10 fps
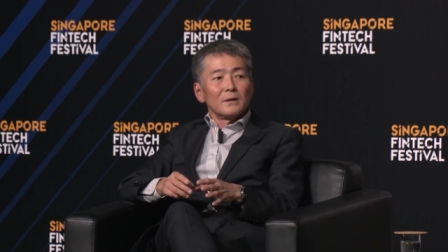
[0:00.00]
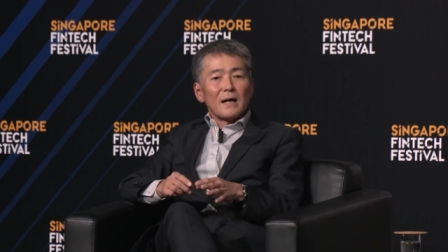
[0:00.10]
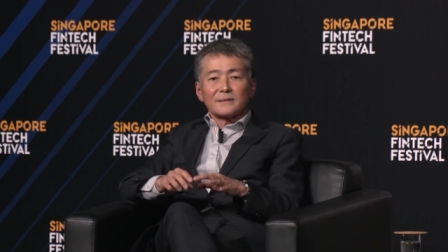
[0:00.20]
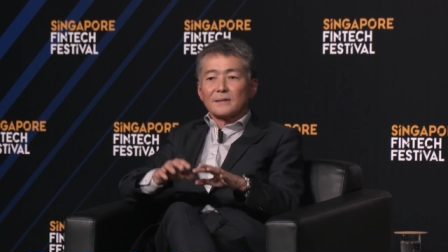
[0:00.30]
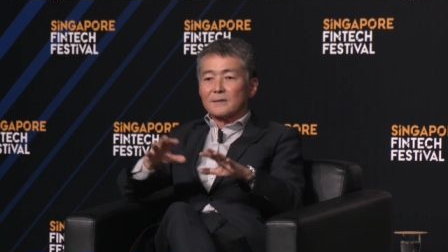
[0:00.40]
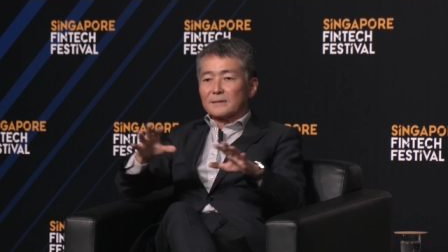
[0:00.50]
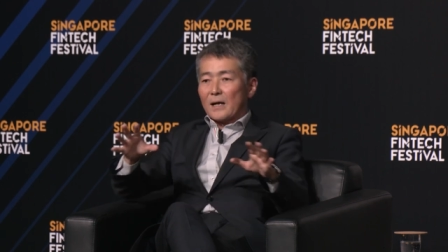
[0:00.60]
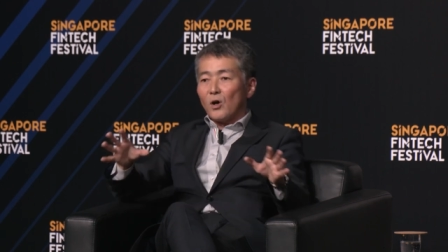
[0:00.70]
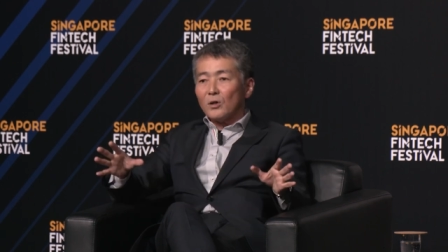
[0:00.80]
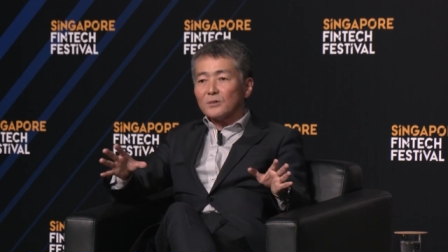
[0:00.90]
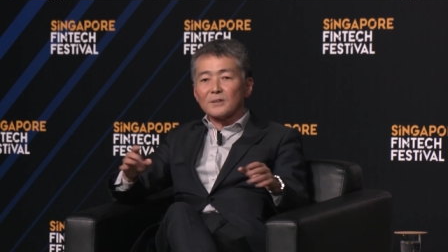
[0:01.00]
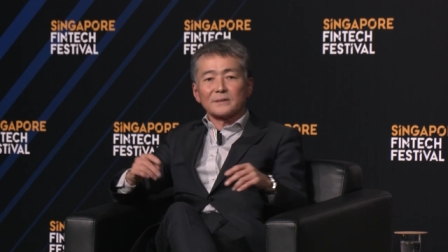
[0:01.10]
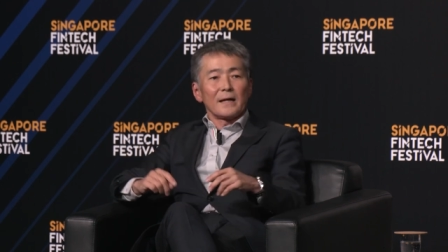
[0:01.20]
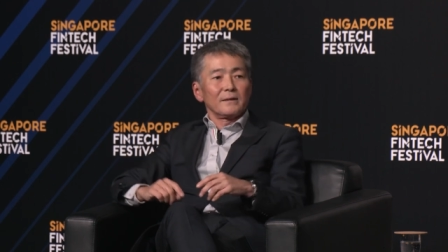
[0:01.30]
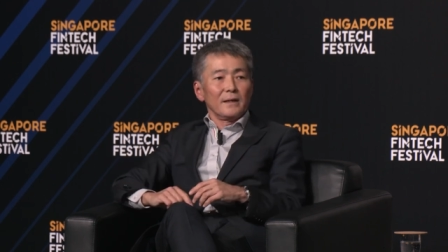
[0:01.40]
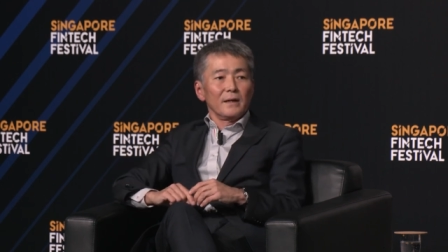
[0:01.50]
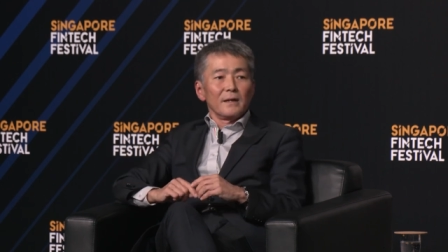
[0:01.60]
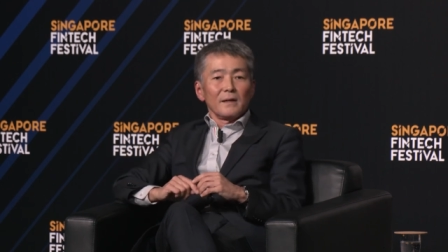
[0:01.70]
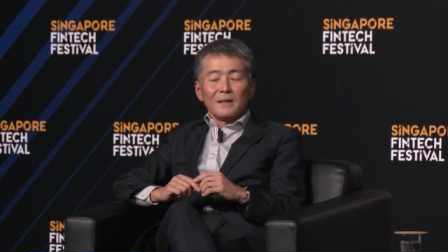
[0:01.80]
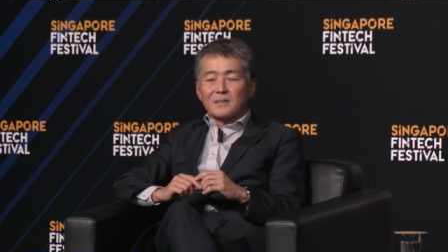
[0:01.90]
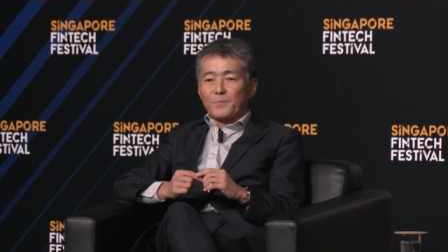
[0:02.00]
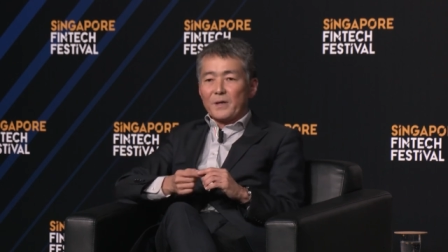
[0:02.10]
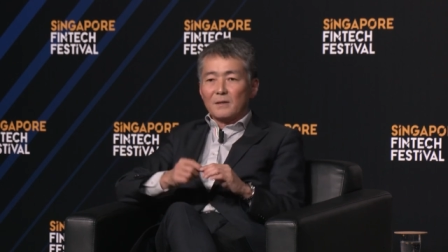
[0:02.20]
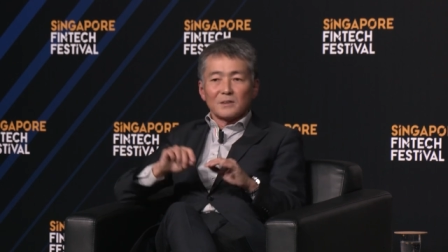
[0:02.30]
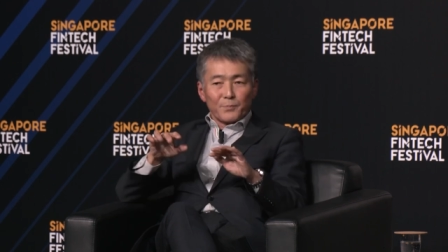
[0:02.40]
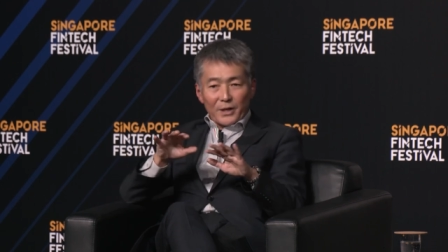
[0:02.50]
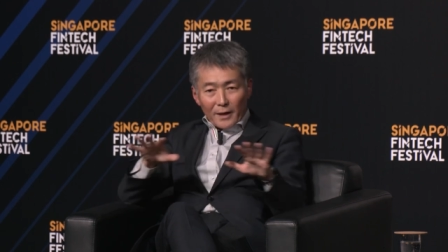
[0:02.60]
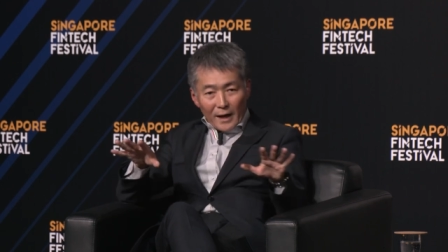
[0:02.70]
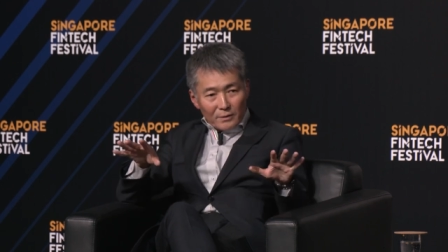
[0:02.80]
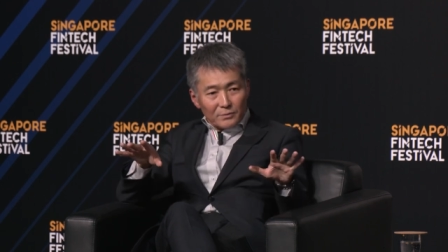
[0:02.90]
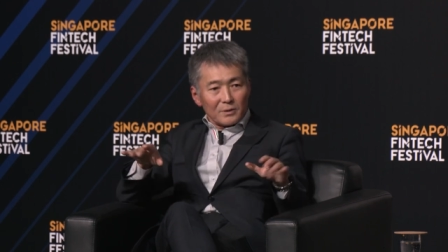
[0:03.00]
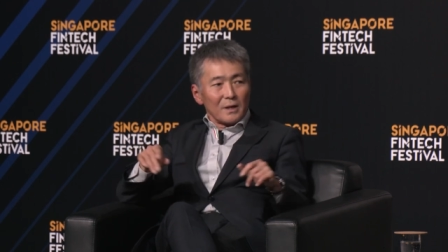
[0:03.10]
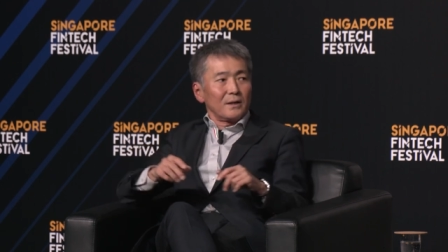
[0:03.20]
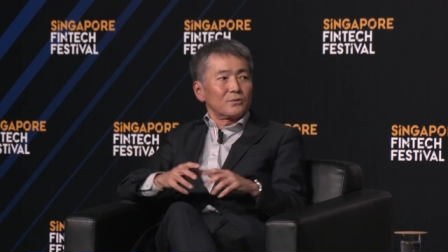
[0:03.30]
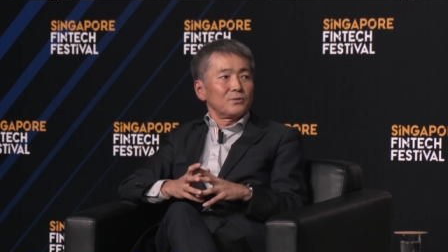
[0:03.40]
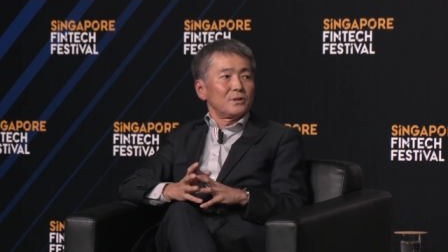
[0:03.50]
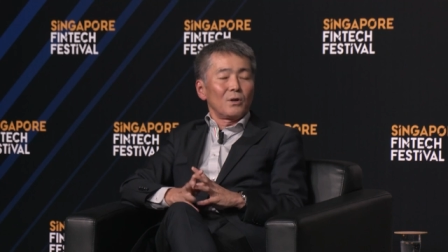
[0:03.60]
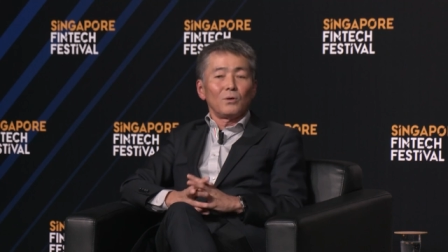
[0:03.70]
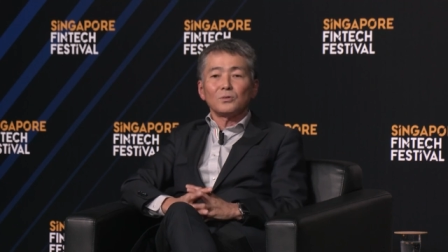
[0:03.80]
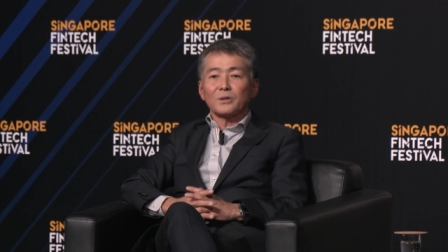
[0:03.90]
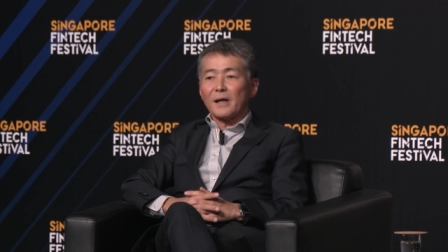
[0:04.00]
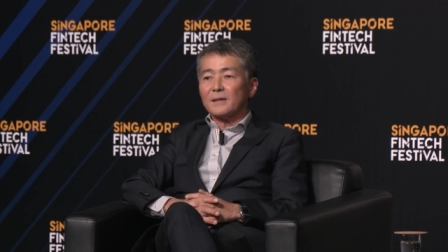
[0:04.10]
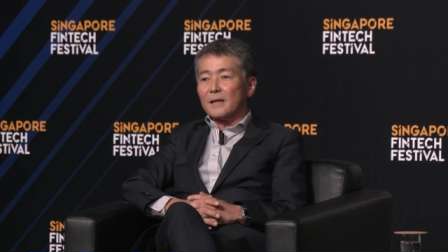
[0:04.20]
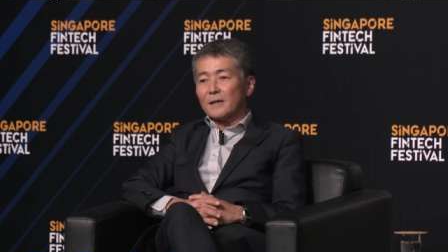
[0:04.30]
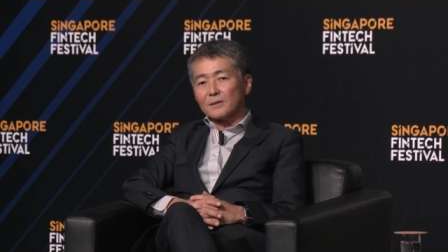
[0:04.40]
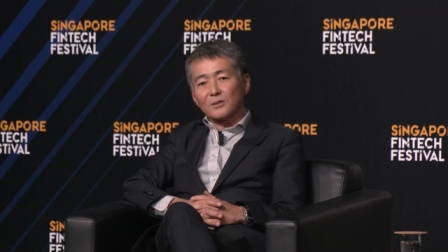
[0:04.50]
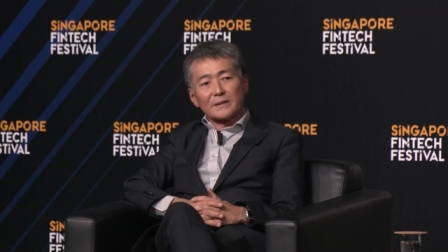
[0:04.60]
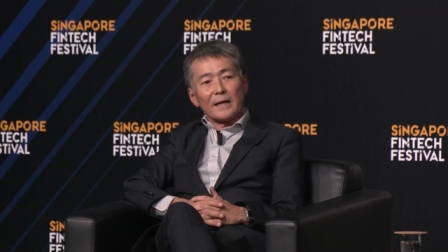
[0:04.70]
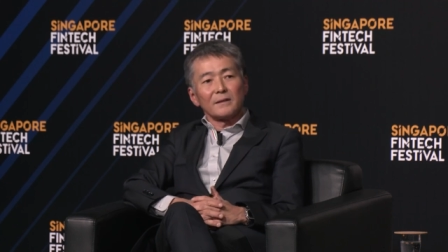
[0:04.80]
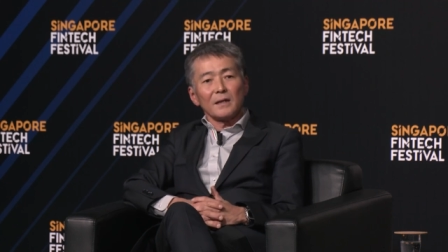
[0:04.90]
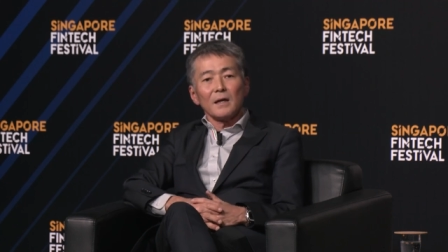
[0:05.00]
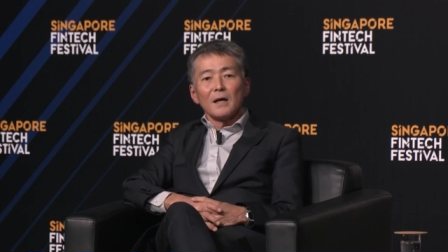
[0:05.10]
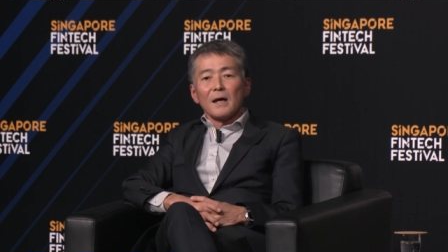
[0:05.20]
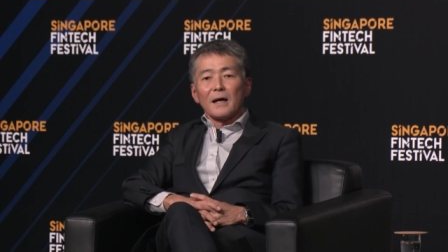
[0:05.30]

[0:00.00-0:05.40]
As a whole society, it's being spread out to the older entire society,